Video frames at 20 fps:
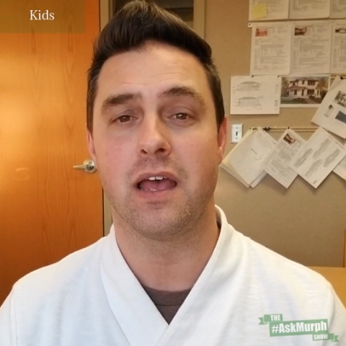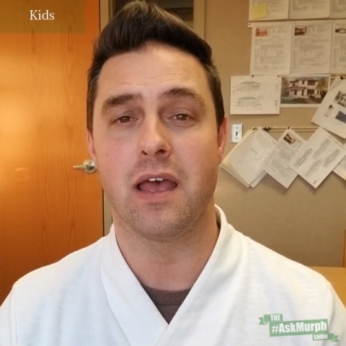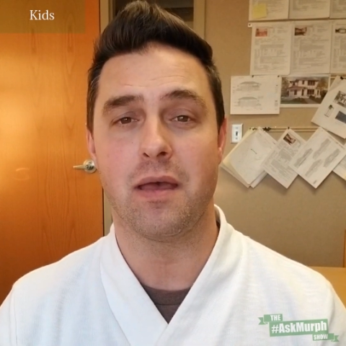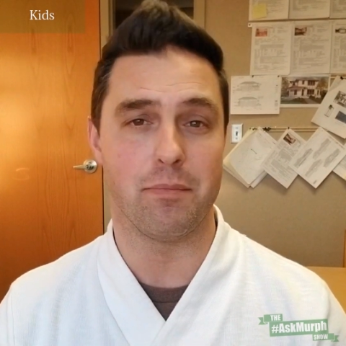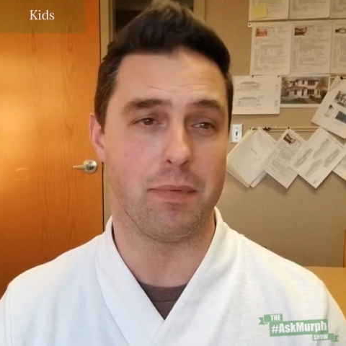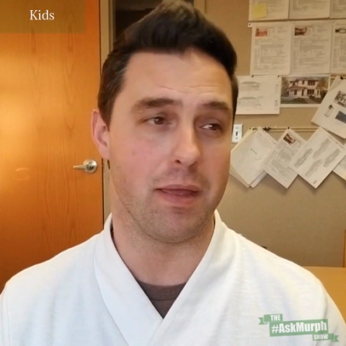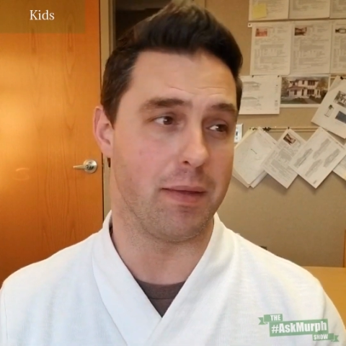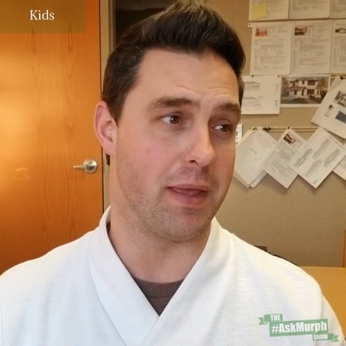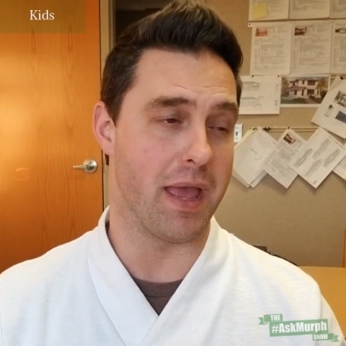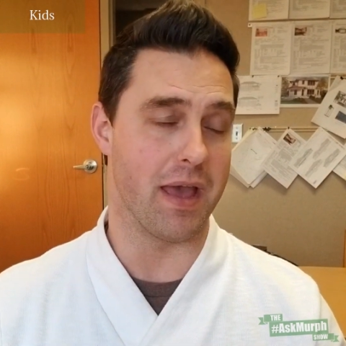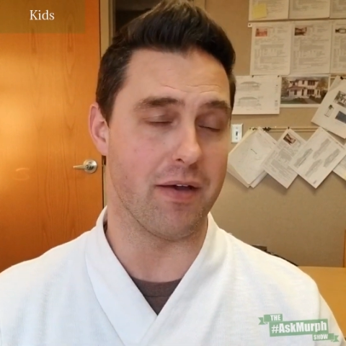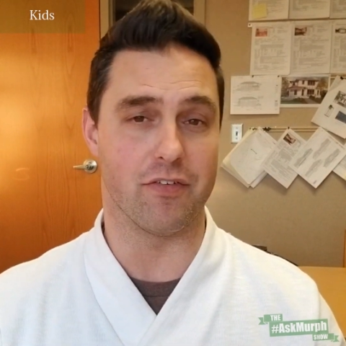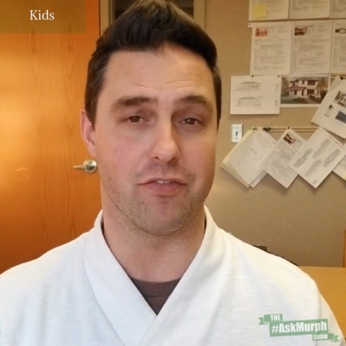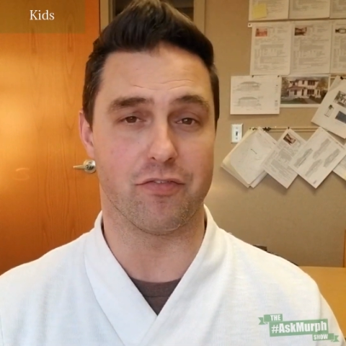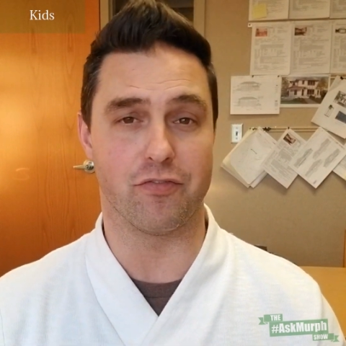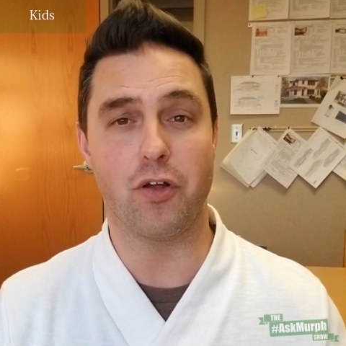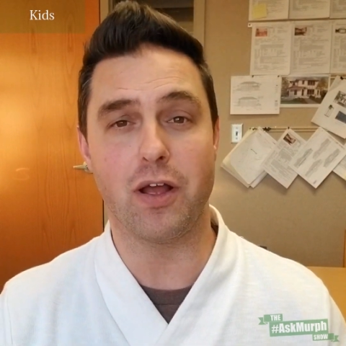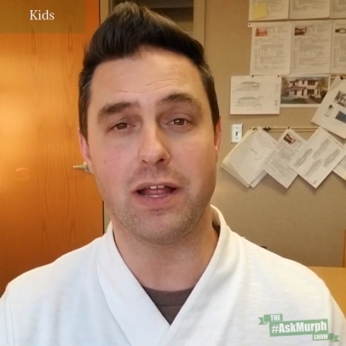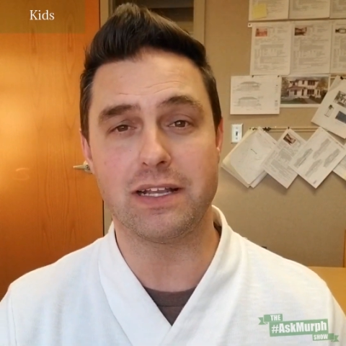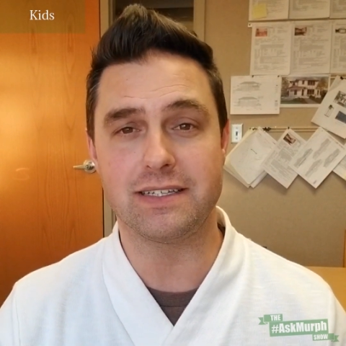maybe have a
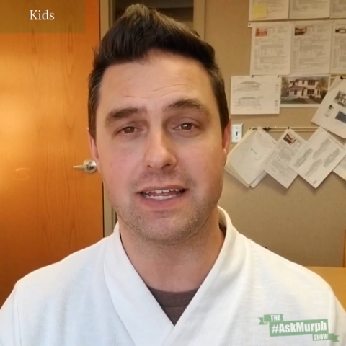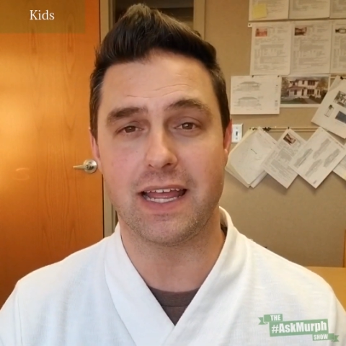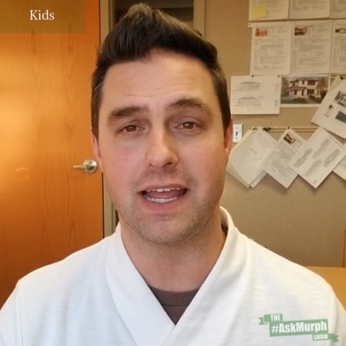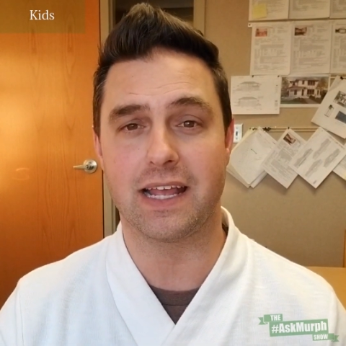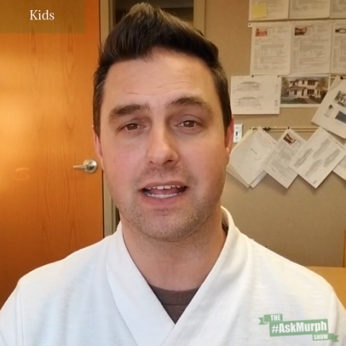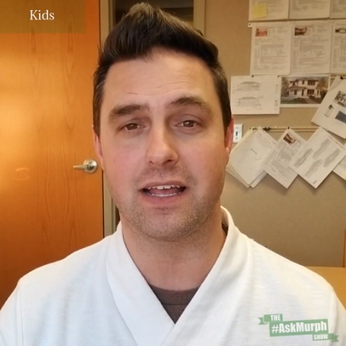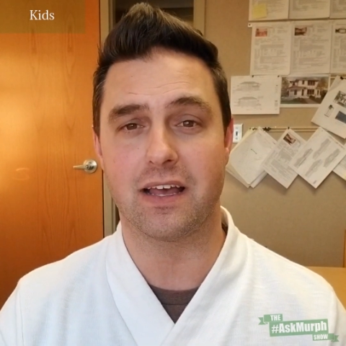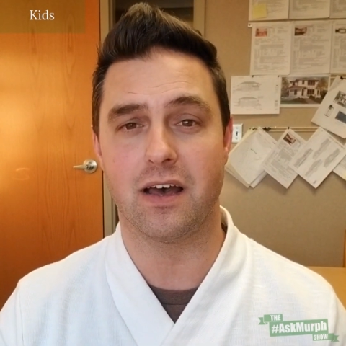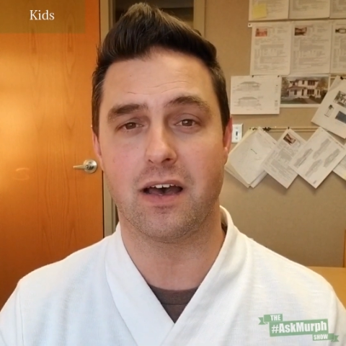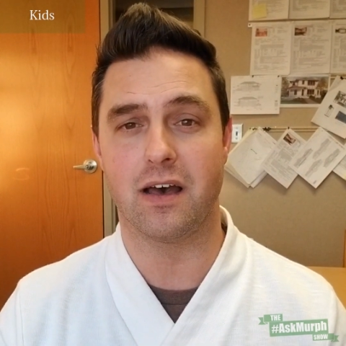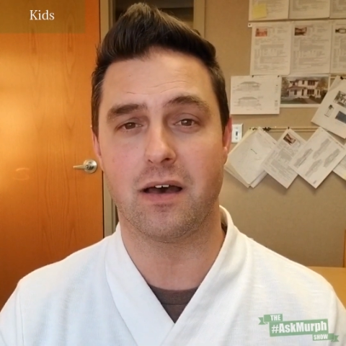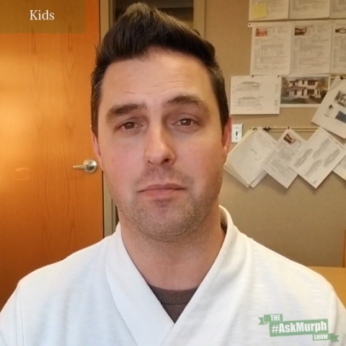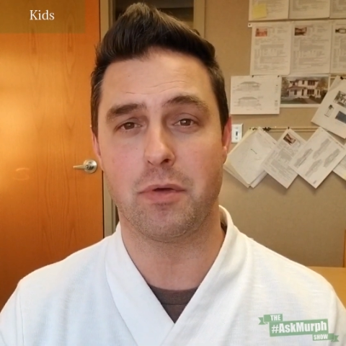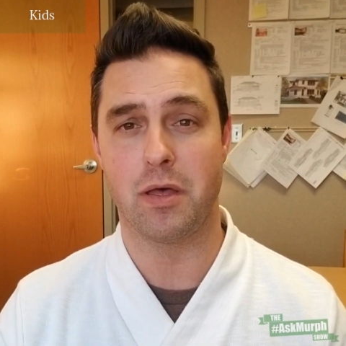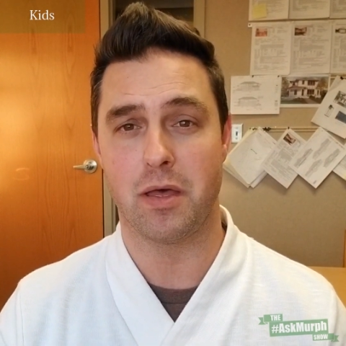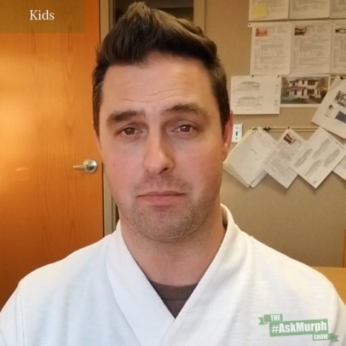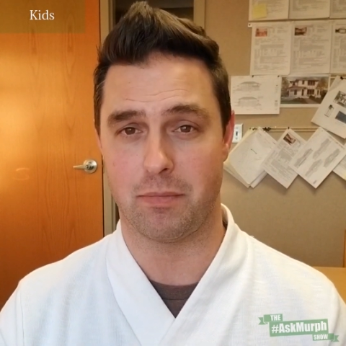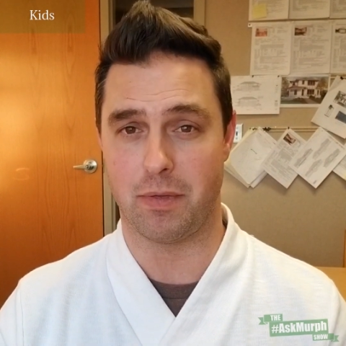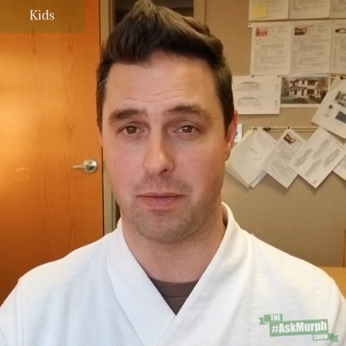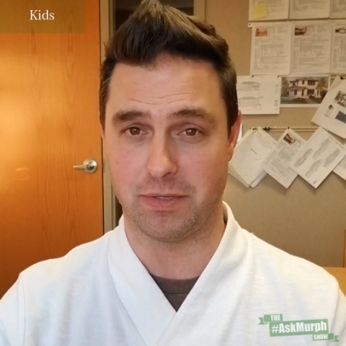friend take them,
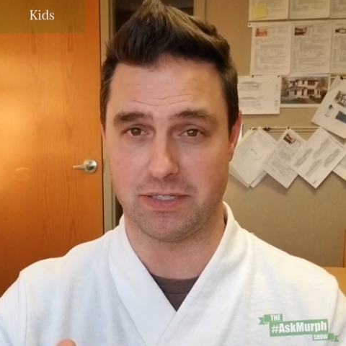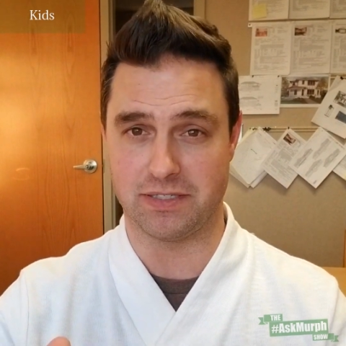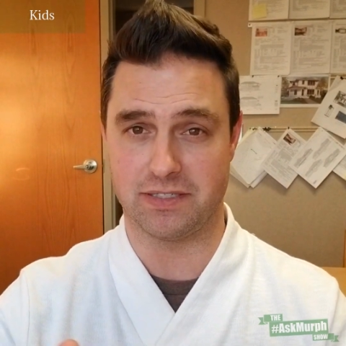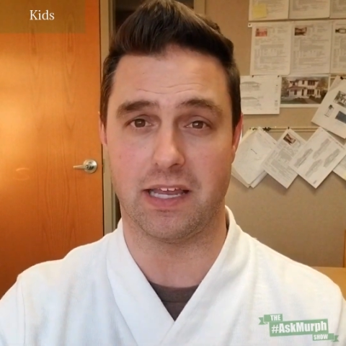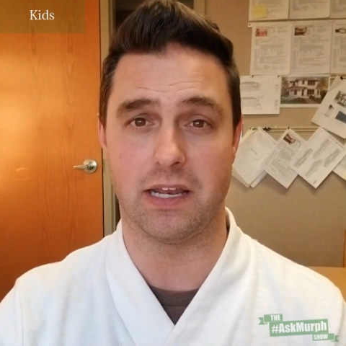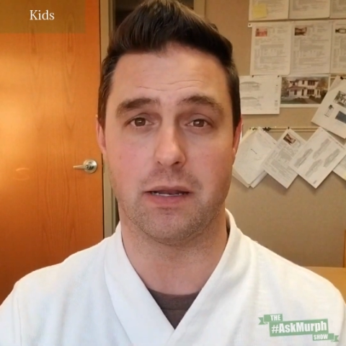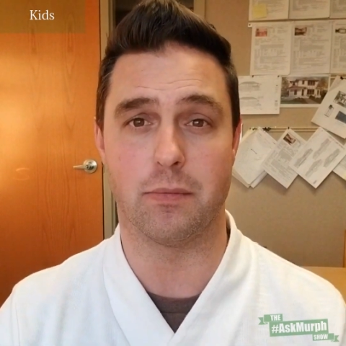maybe send